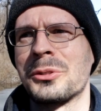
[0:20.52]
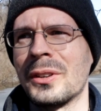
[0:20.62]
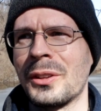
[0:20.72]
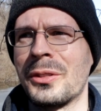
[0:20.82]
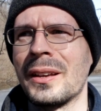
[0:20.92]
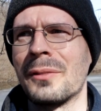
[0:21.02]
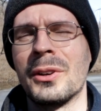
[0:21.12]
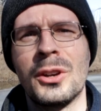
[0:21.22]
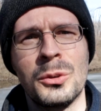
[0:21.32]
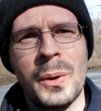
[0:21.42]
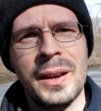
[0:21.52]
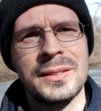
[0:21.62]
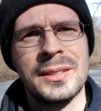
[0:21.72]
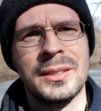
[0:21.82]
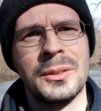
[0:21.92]
was trying to think of a good way
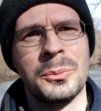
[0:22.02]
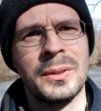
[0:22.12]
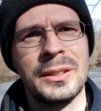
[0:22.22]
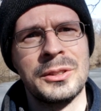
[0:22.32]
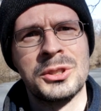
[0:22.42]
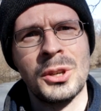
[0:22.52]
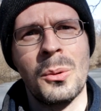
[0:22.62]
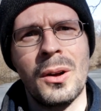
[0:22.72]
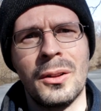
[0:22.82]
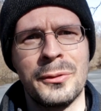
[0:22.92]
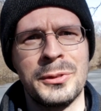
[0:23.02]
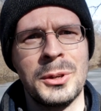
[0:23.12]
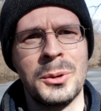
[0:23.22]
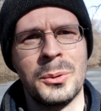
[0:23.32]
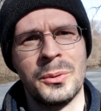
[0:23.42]
to really show all of
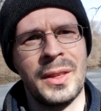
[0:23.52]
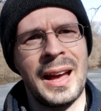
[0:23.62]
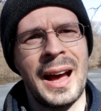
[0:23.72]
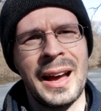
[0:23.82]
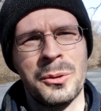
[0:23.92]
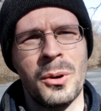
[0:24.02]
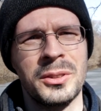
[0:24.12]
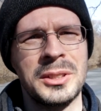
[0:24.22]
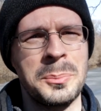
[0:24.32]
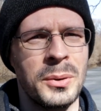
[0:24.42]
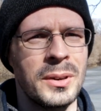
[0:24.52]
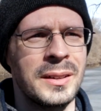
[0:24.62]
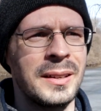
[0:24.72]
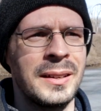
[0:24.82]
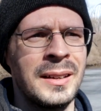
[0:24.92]
you that high-quality
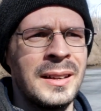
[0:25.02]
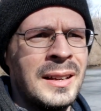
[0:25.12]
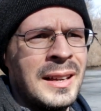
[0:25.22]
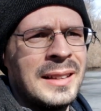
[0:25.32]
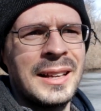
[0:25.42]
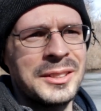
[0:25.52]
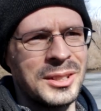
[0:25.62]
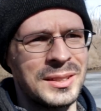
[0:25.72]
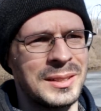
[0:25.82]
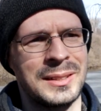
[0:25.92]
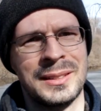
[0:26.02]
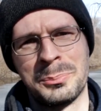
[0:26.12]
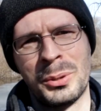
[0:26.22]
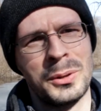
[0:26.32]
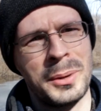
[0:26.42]
book, not just
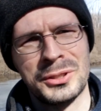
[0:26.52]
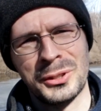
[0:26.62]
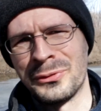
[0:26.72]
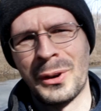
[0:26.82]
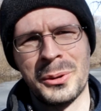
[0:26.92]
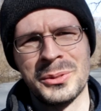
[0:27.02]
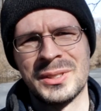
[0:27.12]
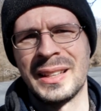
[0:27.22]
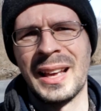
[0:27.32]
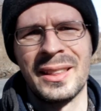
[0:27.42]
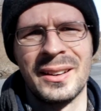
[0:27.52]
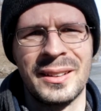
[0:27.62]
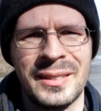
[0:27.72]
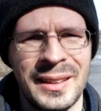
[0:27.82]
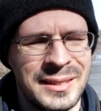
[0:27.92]
put a bunch of photos
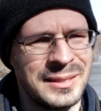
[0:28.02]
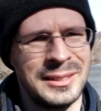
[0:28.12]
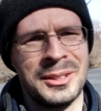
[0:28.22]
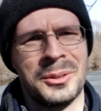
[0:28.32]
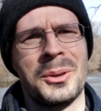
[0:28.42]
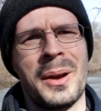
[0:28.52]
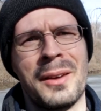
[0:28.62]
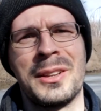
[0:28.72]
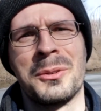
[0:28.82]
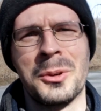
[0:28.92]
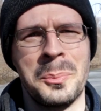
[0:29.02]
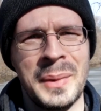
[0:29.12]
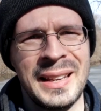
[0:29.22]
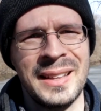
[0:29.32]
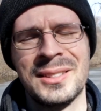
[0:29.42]
together that, you know, don't have any real
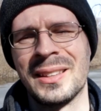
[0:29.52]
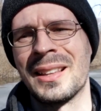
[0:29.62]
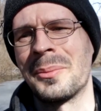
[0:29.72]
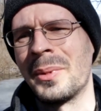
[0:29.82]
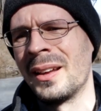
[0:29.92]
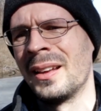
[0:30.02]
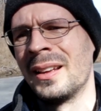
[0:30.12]
meaning to them.